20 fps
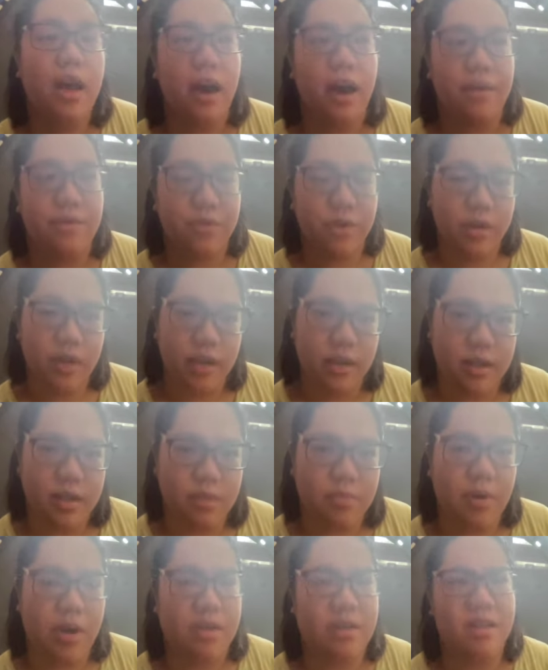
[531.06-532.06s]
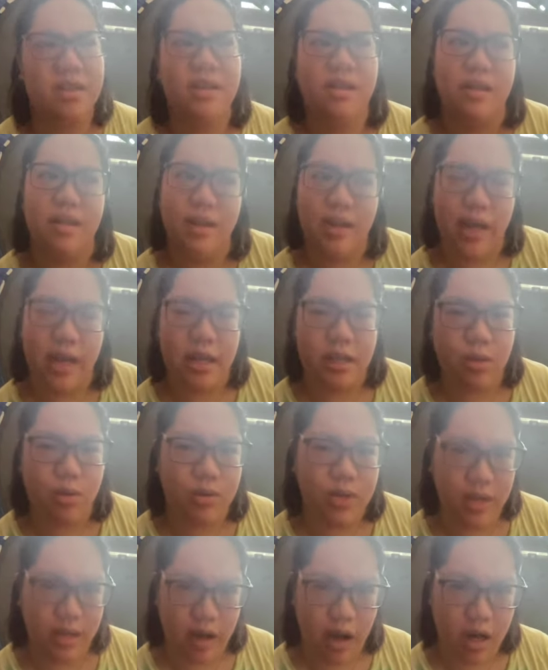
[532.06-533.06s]
after they disbanded, the NATO
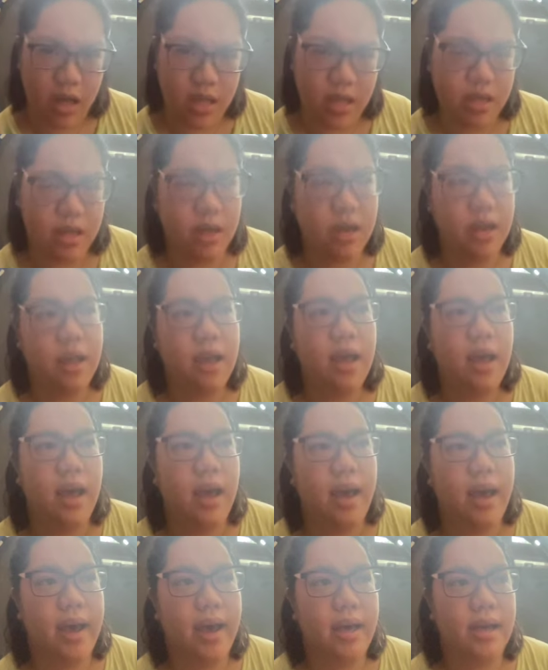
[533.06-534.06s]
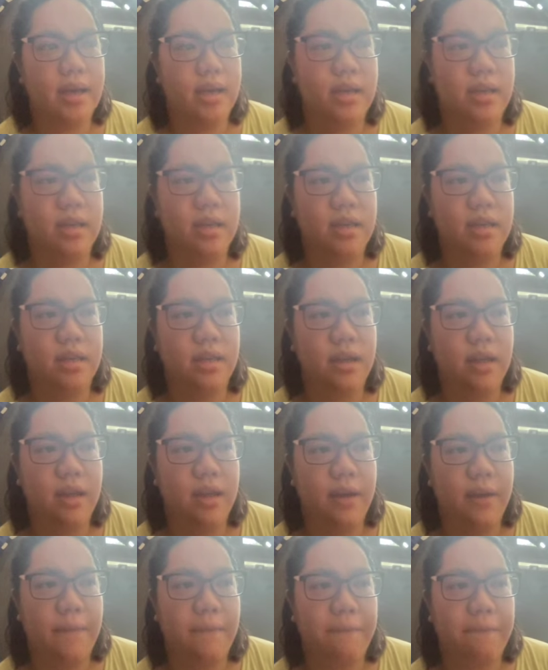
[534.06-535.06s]
did not. And
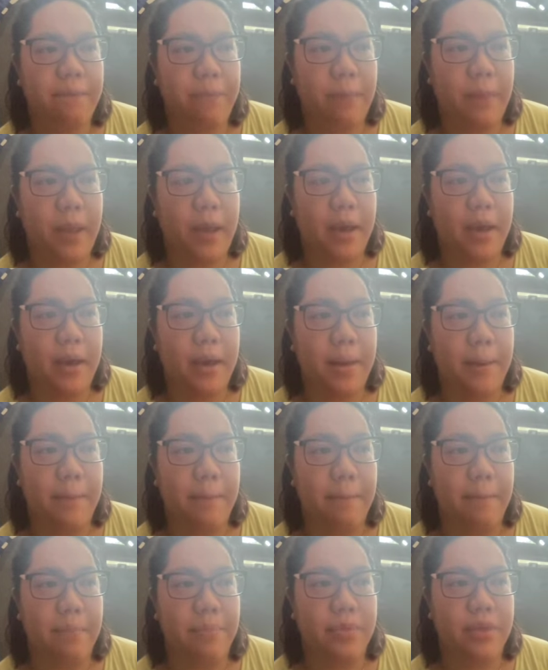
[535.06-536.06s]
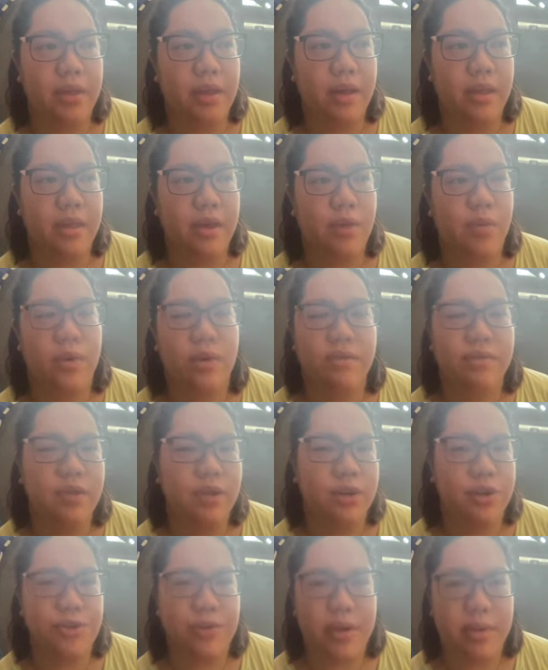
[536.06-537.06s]
I think one of the
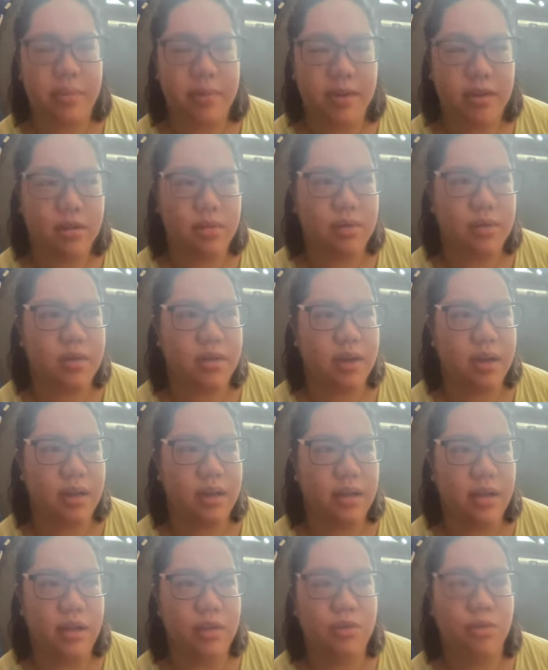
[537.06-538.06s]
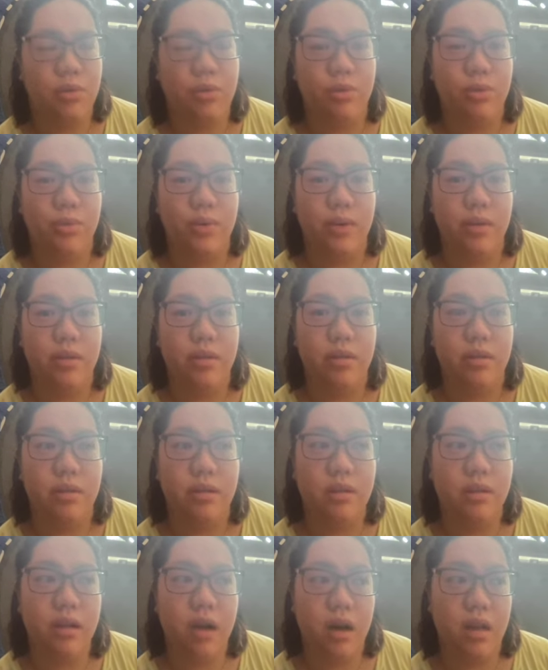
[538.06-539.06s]
agreements was that NATO would
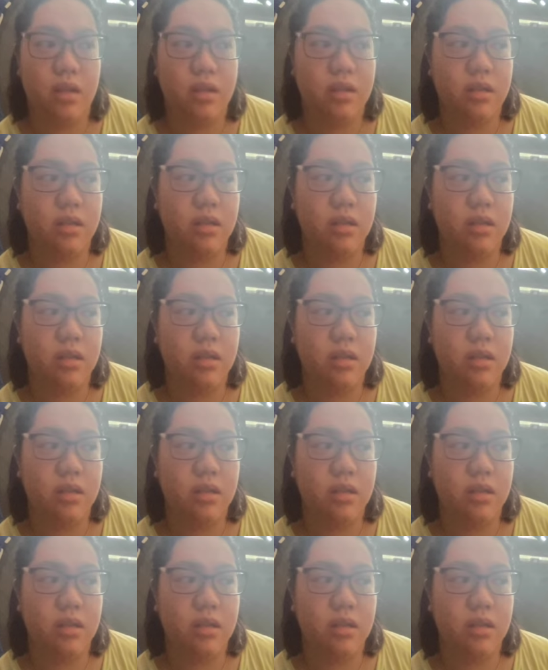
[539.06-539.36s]
not